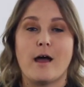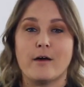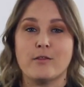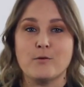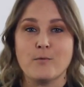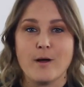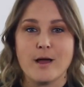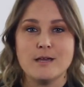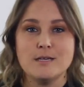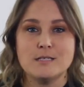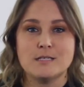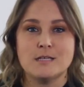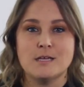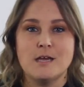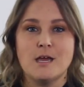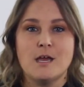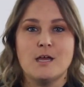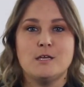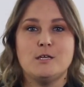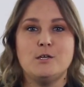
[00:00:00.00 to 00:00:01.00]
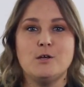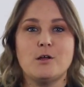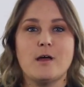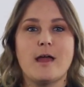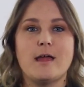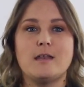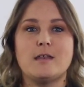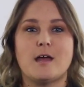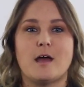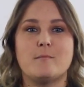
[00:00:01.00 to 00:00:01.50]
Otherwise, you'll
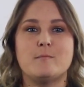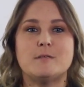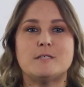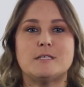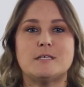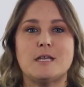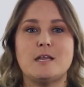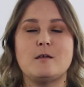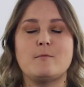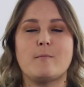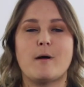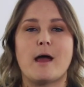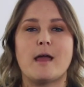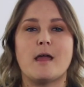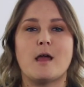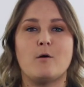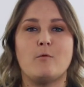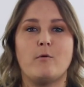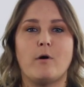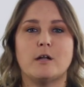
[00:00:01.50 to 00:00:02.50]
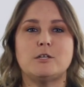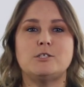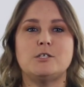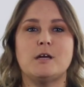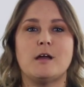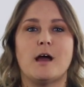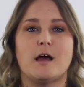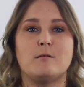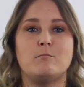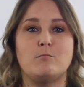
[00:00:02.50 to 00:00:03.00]
end up sitting by and
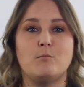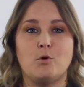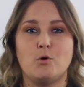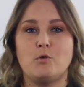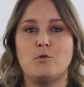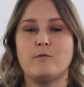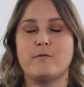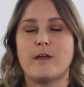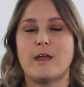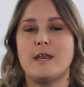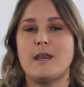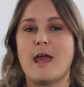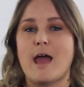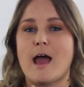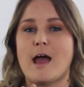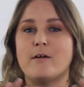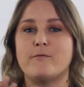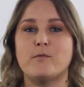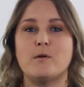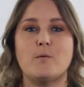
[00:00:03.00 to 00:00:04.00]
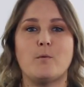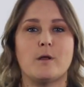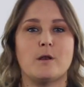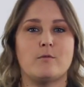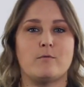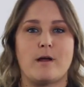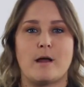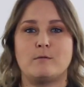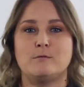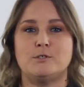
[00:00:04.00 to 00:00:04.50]
watching God move in
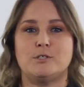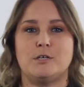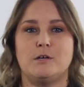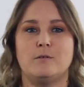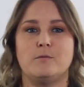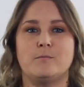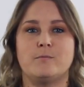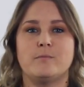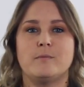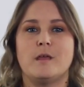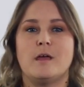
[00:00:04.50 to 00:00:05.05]
everyone around you.